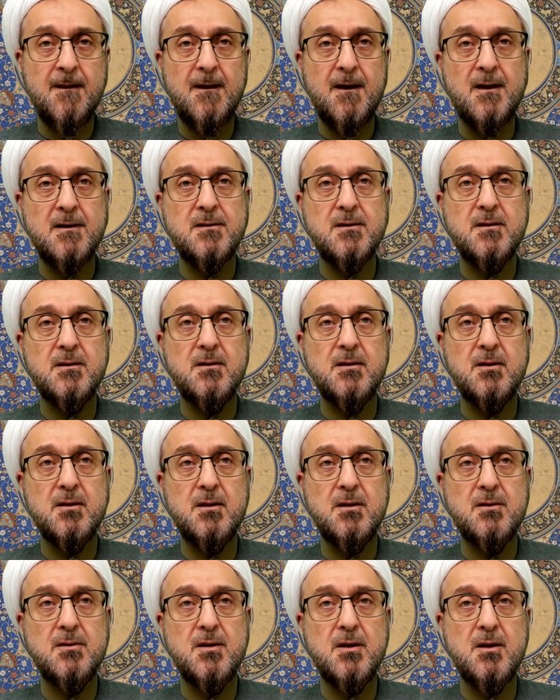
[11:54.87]
and
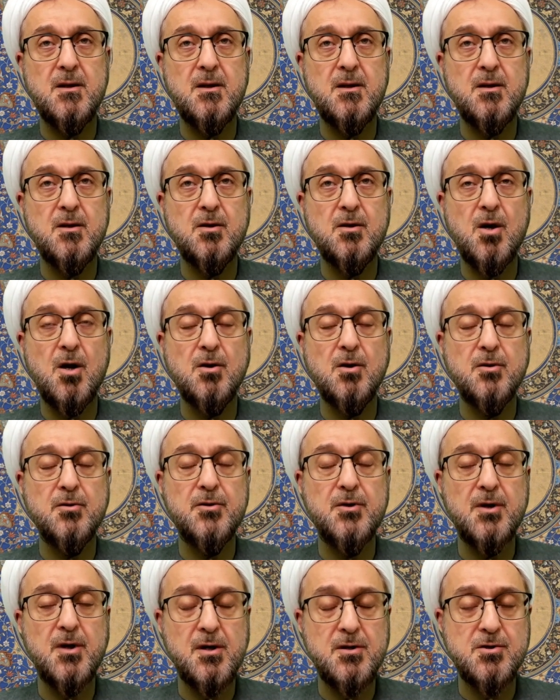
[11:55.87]
the
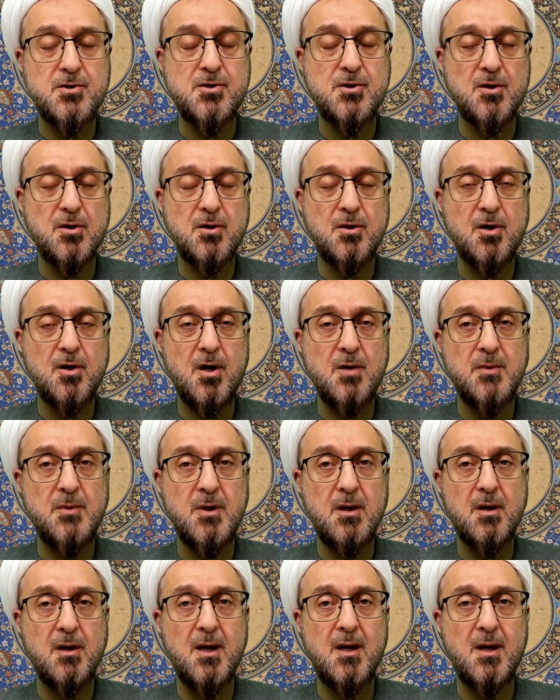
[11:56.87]
congregation coming